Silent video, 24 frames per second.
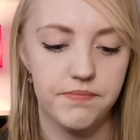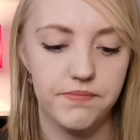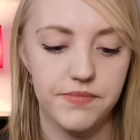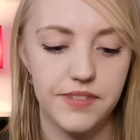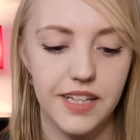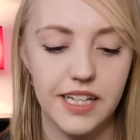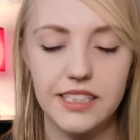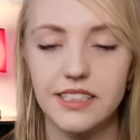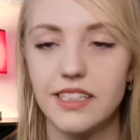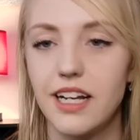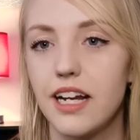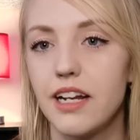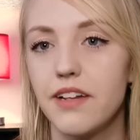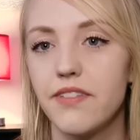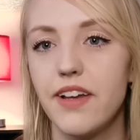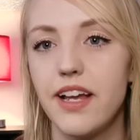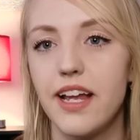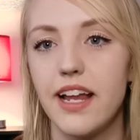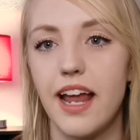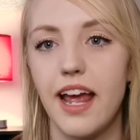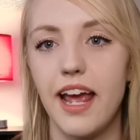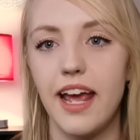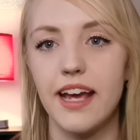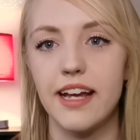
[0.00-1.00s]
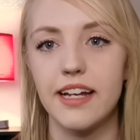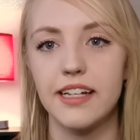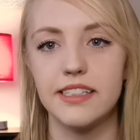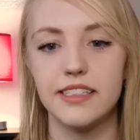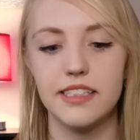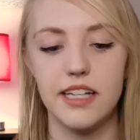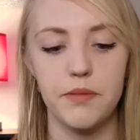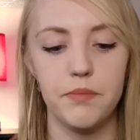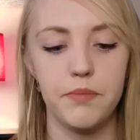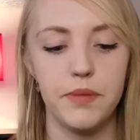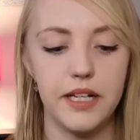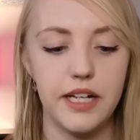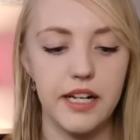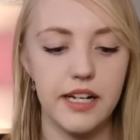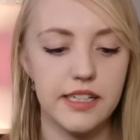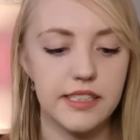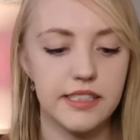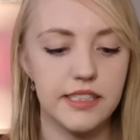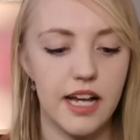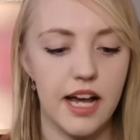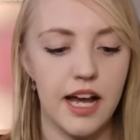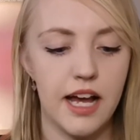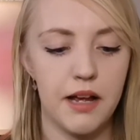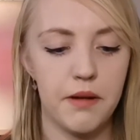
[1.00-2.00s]
that's kind of it. And
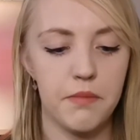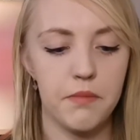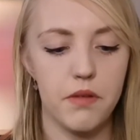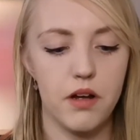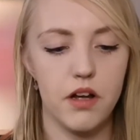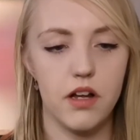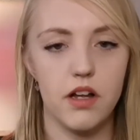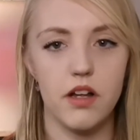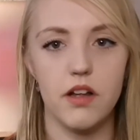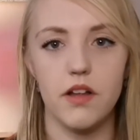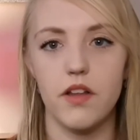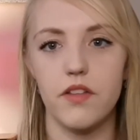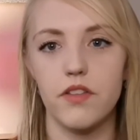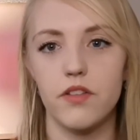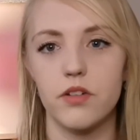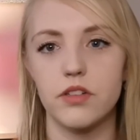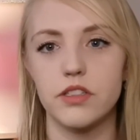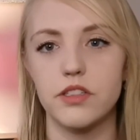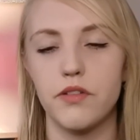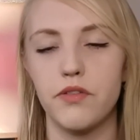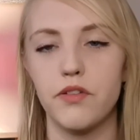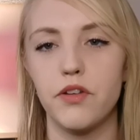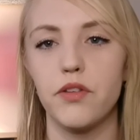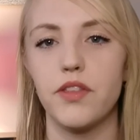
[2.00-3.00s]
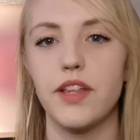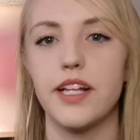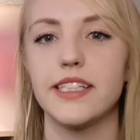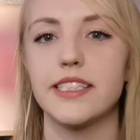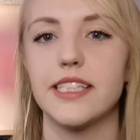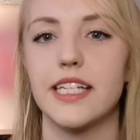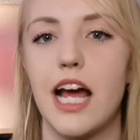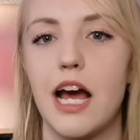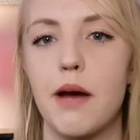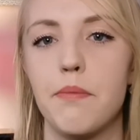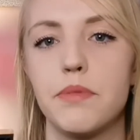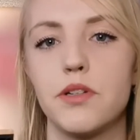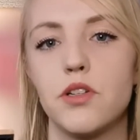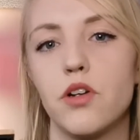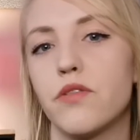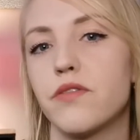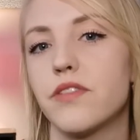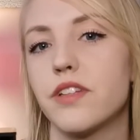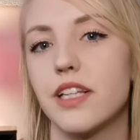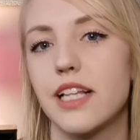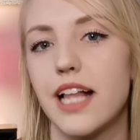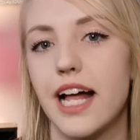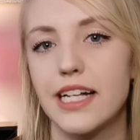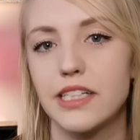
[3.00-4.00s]
because there's a few things that happened
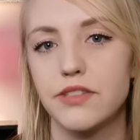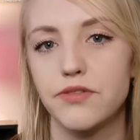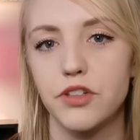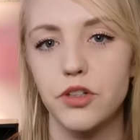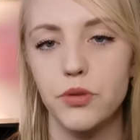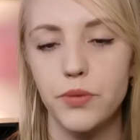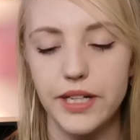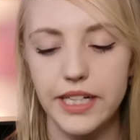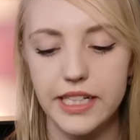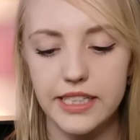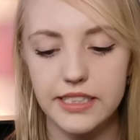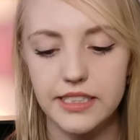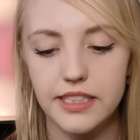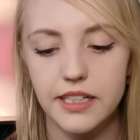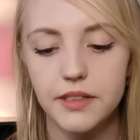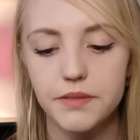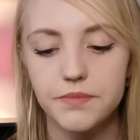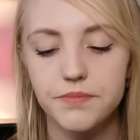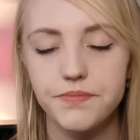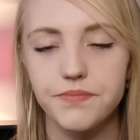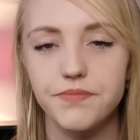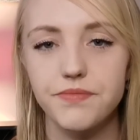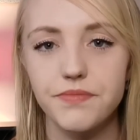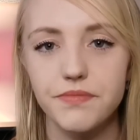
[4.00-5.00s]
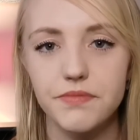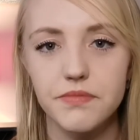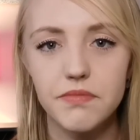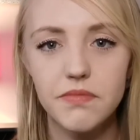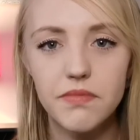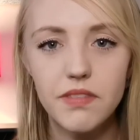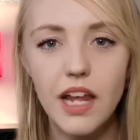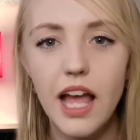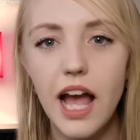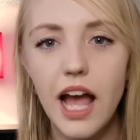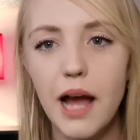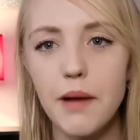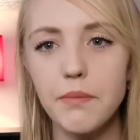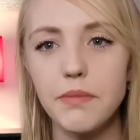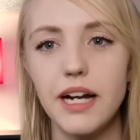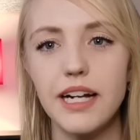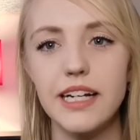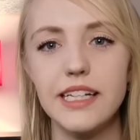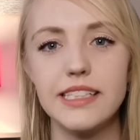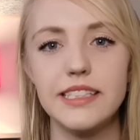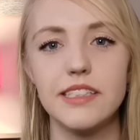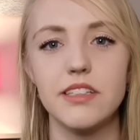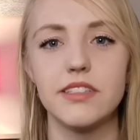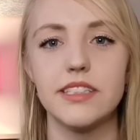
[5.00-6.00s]
over the last few weeks. I'm kind
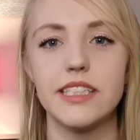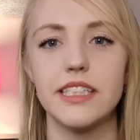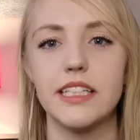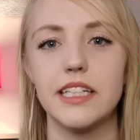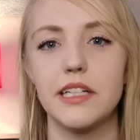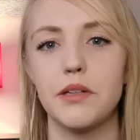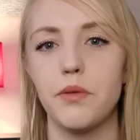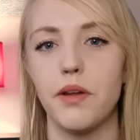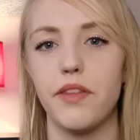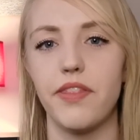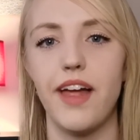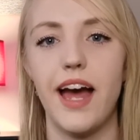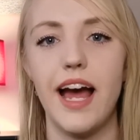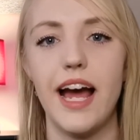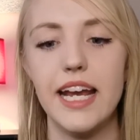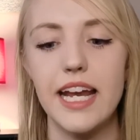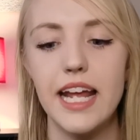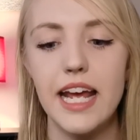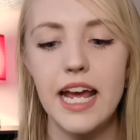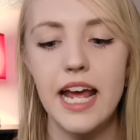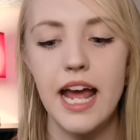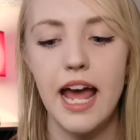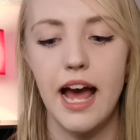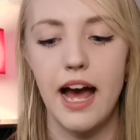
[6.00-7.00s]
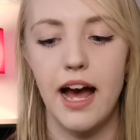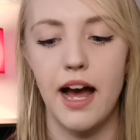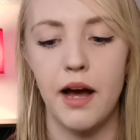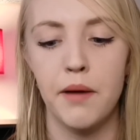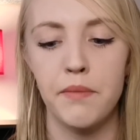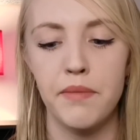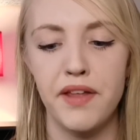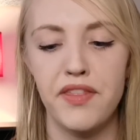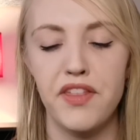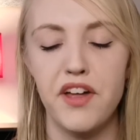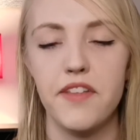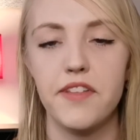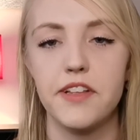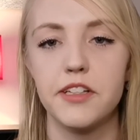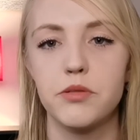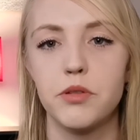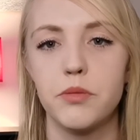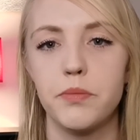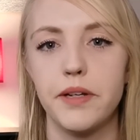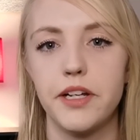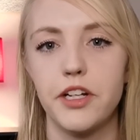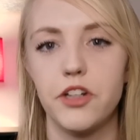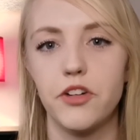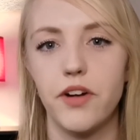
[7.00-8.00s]
of still dealing with that. I thought this
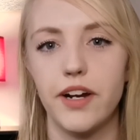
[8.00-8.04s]
would be a